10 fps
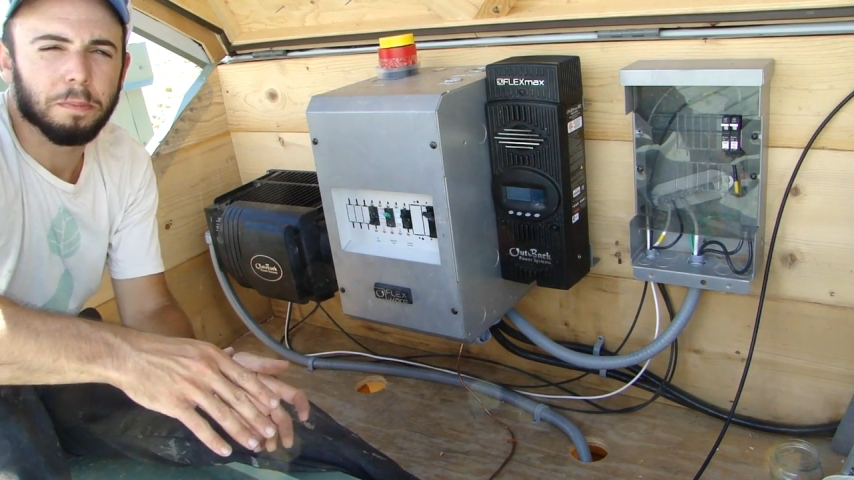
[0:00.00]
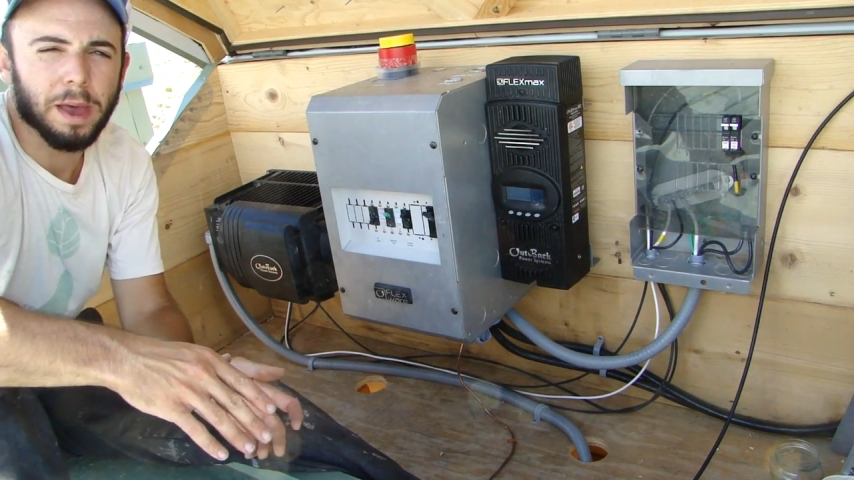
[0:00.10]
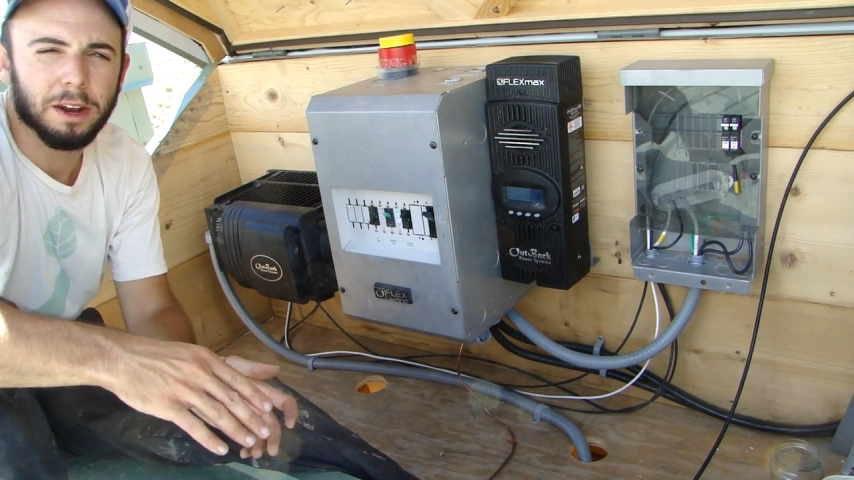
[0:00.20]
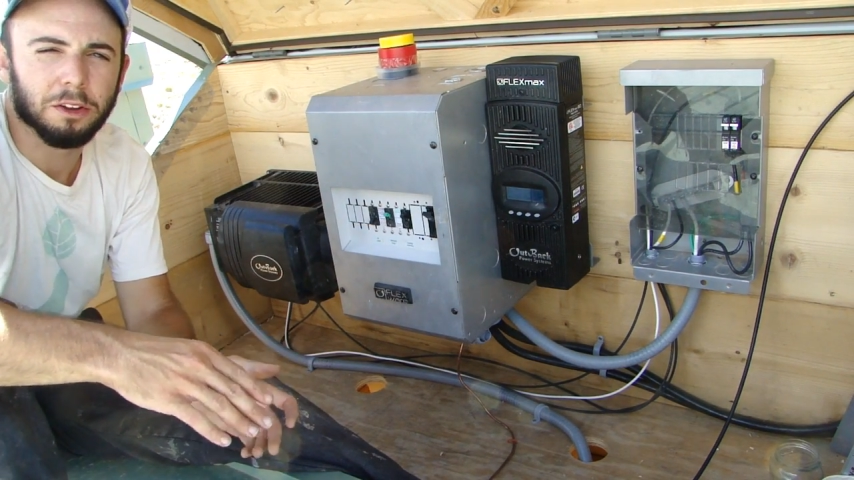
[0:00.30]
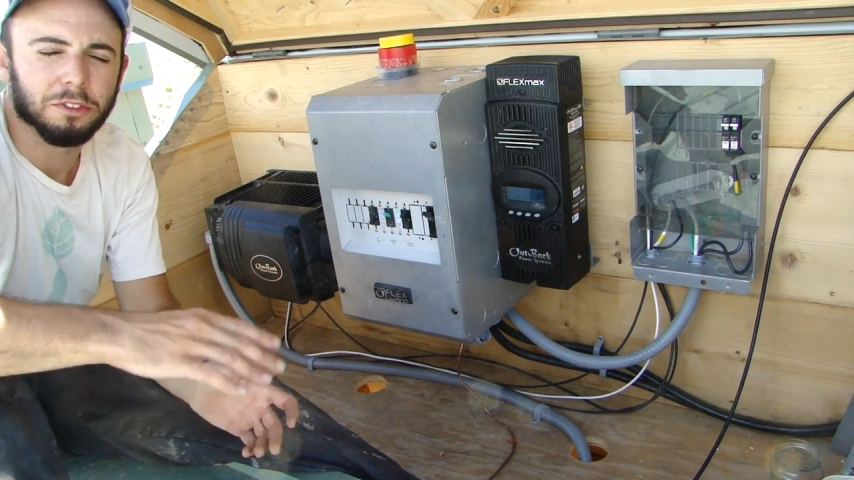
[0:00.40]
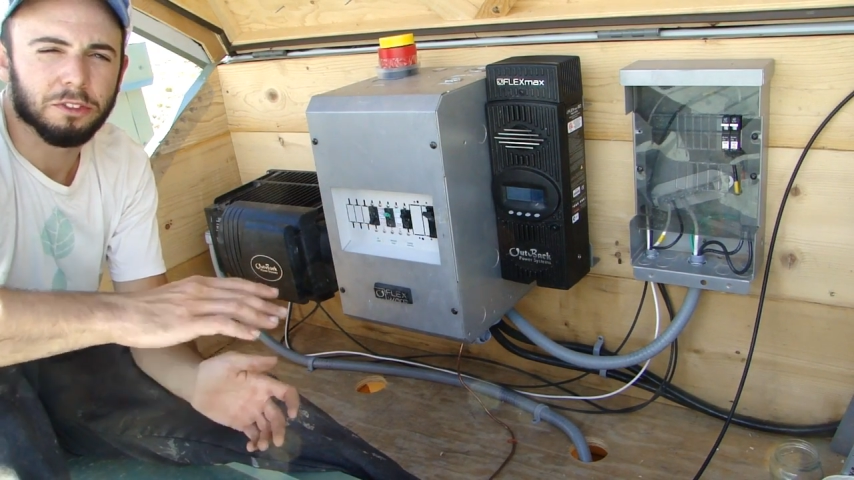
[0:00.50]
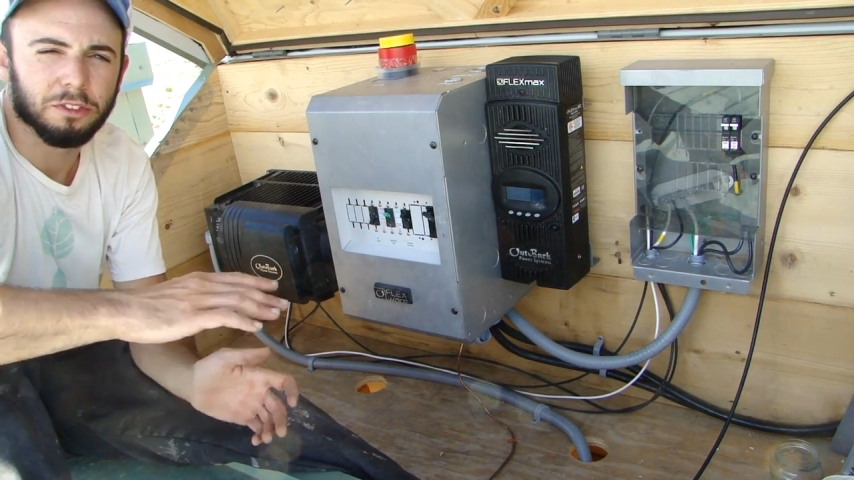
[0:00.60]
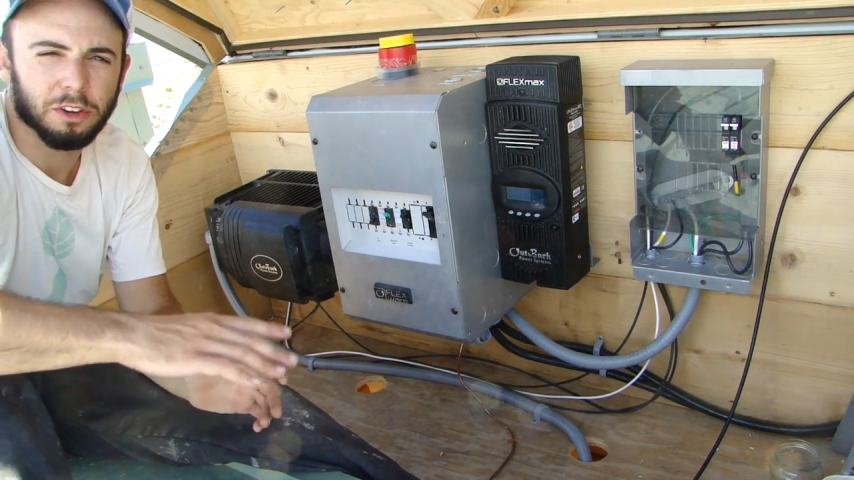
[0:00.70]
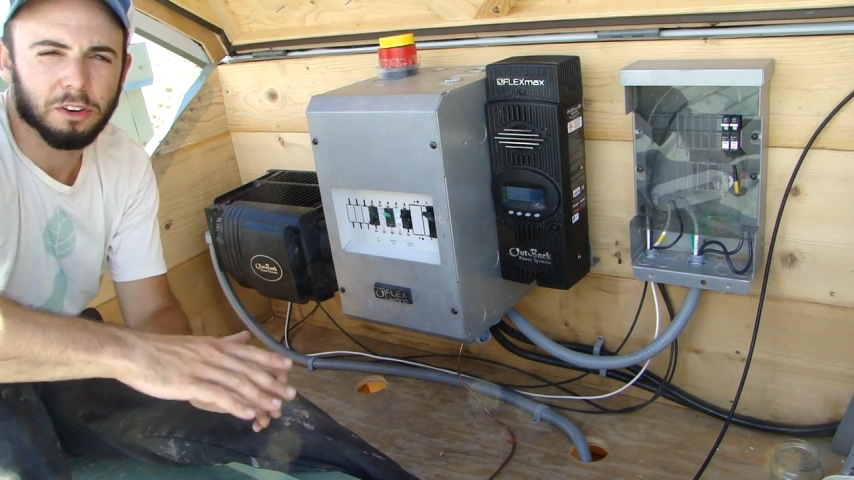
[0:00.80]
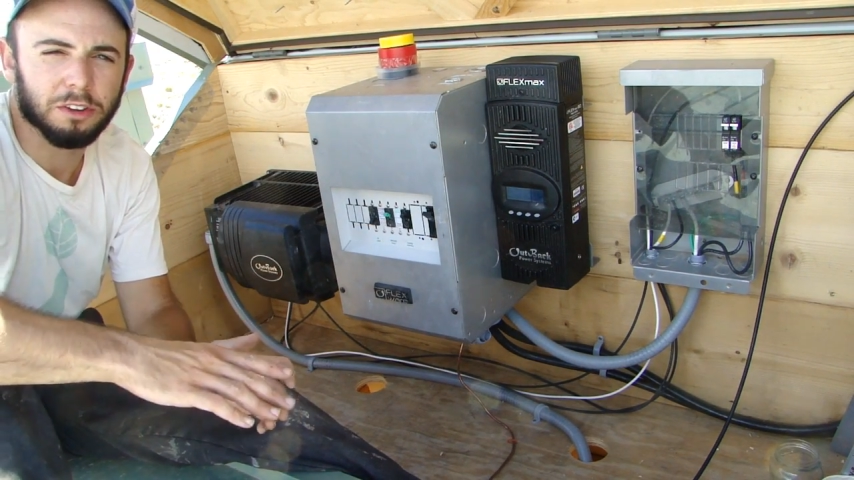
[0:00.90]
panels in
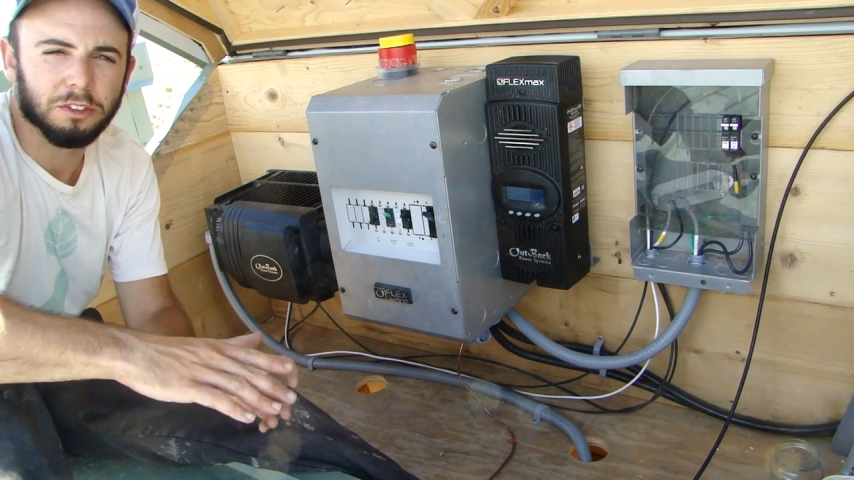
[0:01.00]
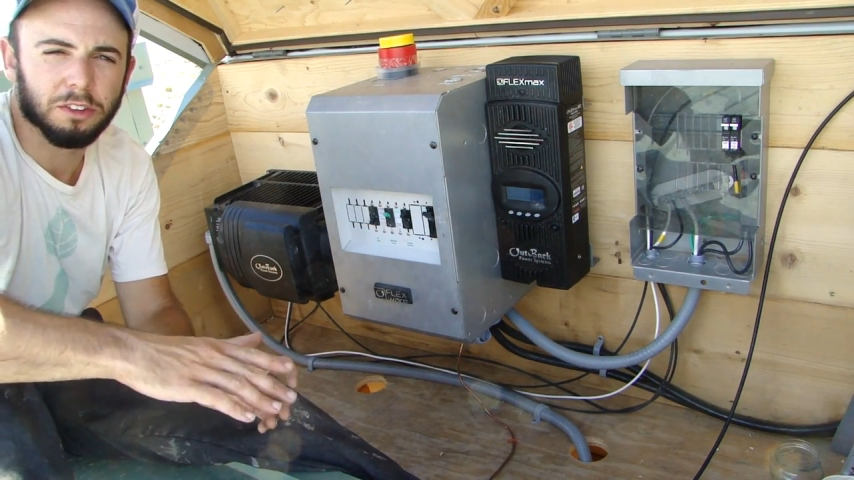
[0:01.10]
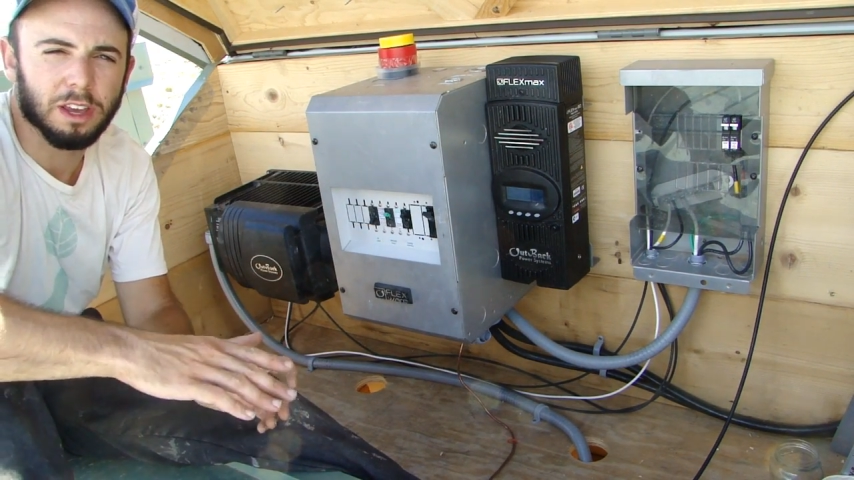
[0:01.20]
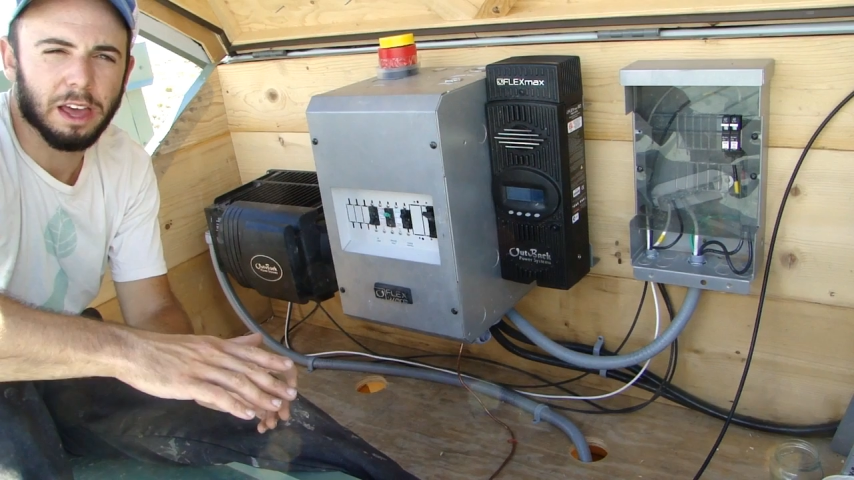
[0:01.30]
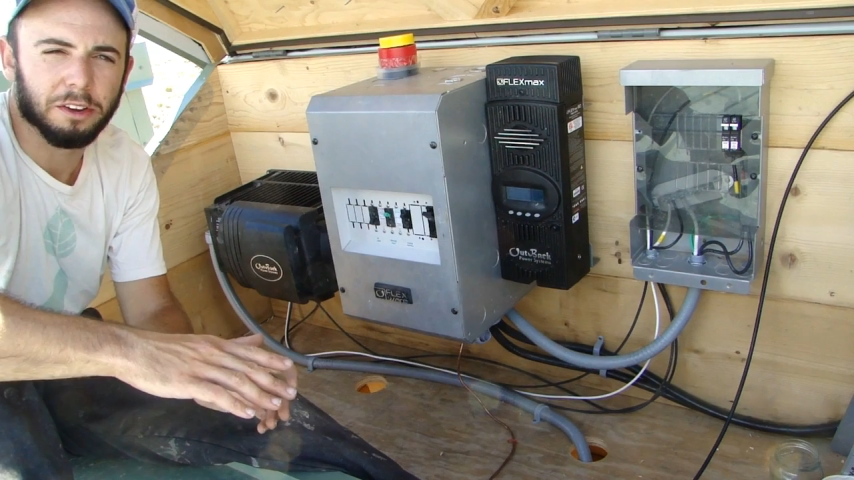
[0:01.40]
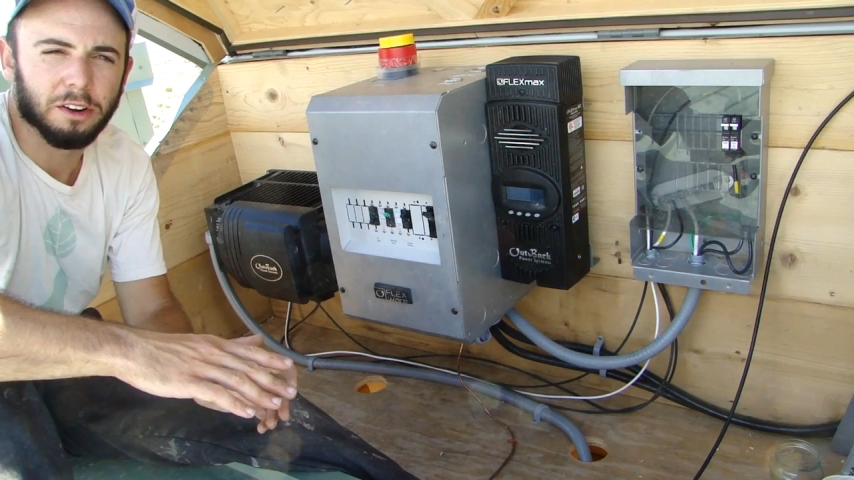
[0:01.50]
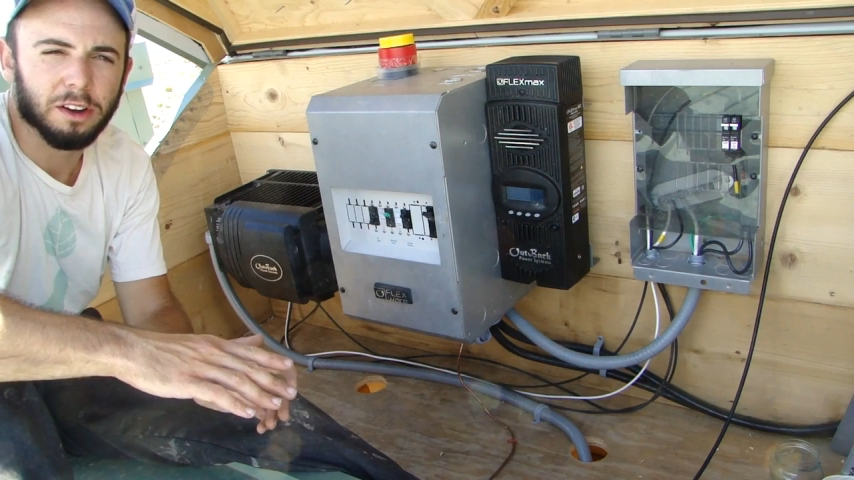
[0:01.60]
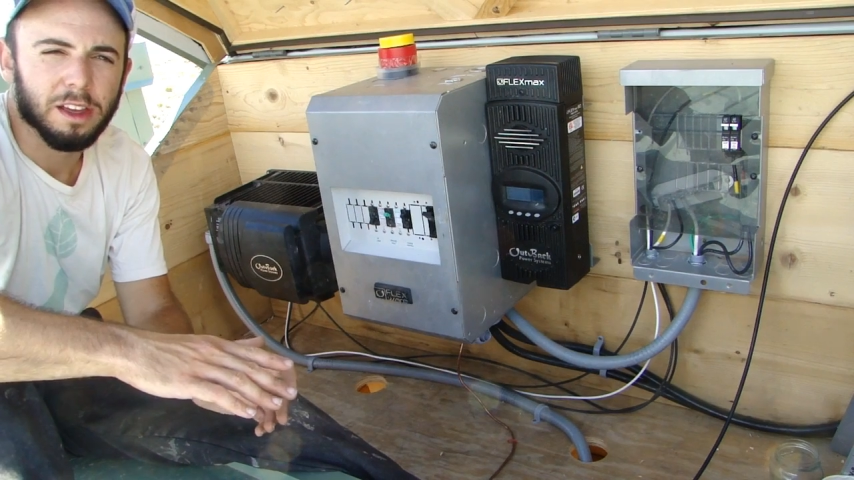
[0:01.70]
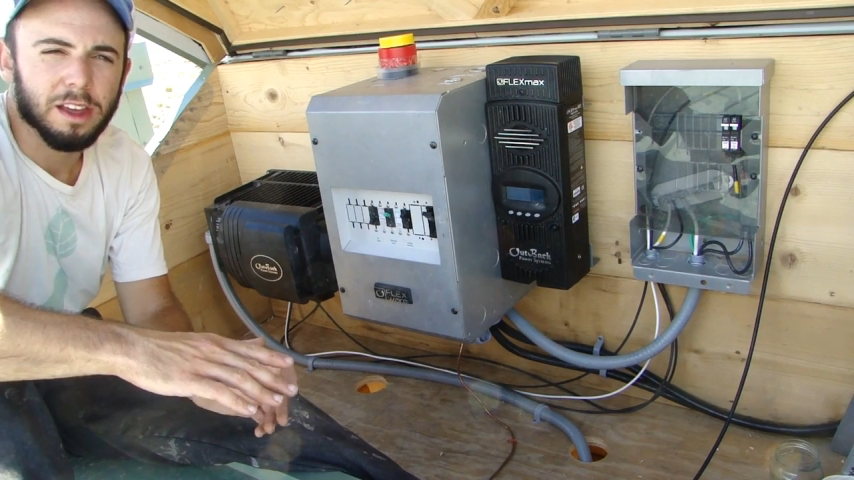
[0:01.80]
series together